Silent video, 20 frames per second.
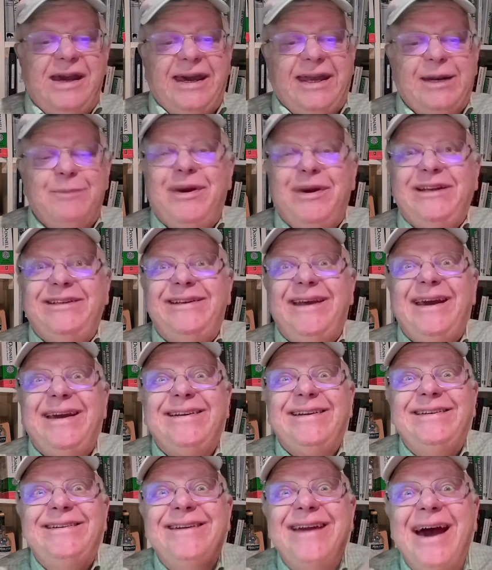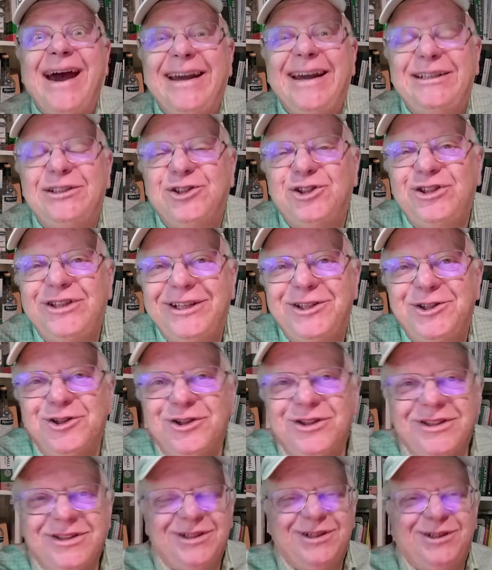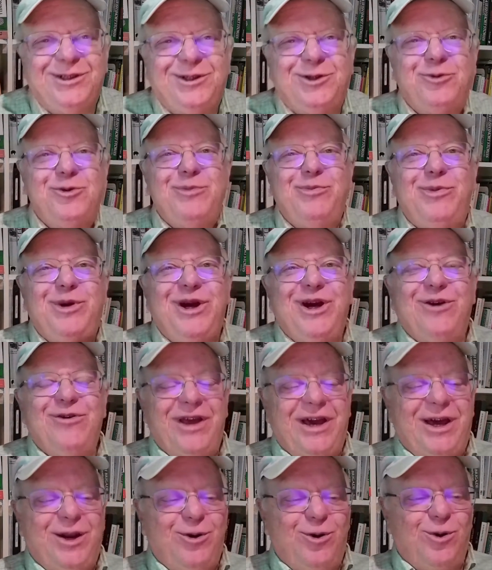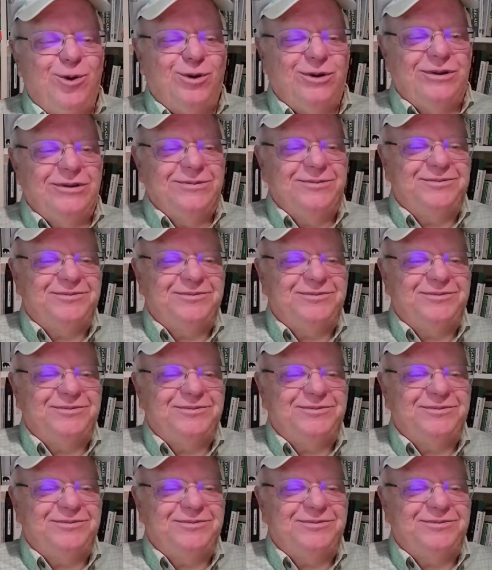And it may take 9 stitches to repair that hole.